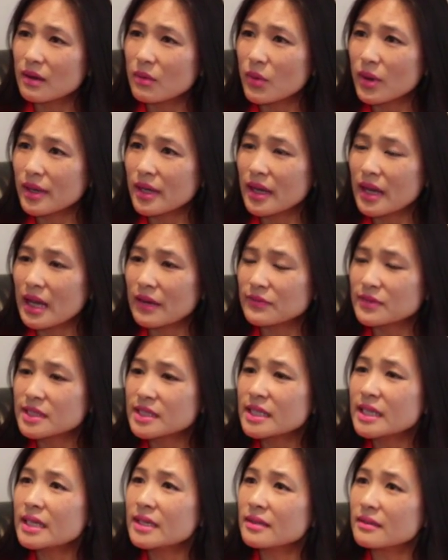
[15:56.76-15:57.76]
What I have
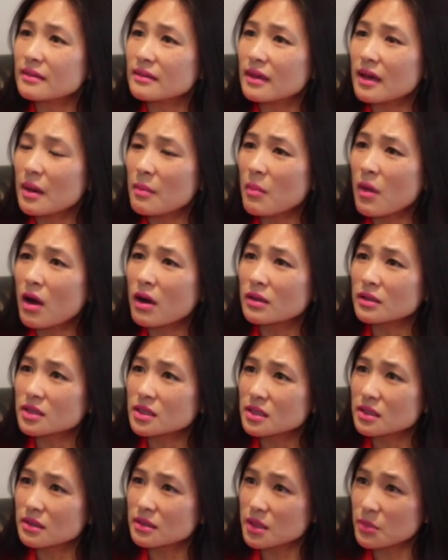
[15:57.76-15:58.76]
seen among
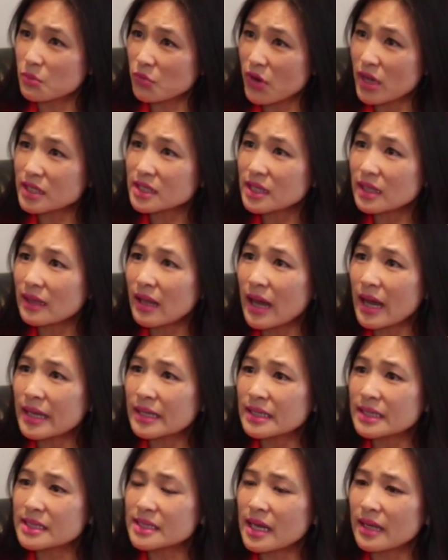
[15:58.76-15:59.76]
depressed
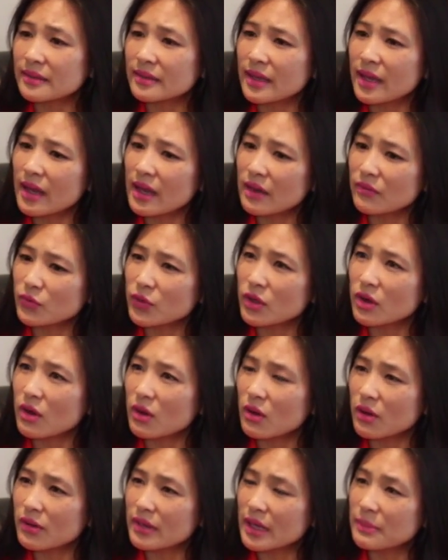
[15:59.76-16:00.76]
clients is that they have, we call